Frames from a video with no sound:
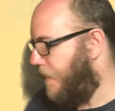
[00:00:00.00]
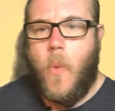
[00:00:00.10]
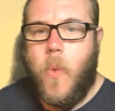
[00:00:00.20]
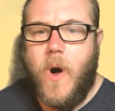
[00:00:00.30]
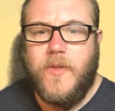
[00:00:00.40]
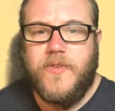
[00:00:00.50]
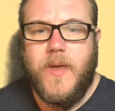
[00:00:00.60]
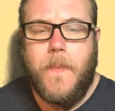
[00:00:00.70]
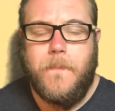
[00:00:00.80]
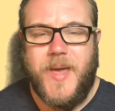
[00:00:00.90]
What
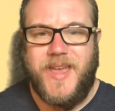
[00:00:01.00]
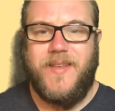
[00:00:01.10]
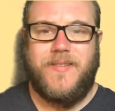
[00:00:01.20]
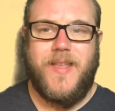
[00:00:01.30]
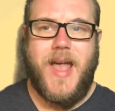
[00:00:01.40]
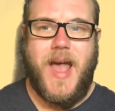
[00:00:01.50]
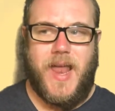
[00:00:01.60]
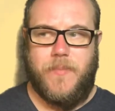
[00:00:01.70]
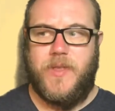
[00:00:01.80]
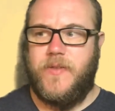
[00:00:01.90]
makes
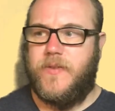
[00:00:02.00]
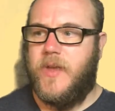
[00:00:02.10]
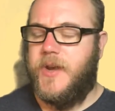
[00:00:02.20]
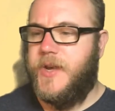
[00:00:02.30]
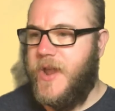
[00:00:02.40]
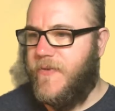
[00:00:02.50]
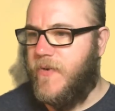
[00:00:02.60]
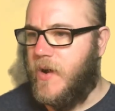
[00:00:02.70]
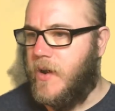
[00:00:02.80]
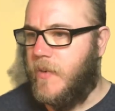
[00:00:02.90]
elements
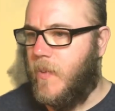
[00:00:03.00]
different?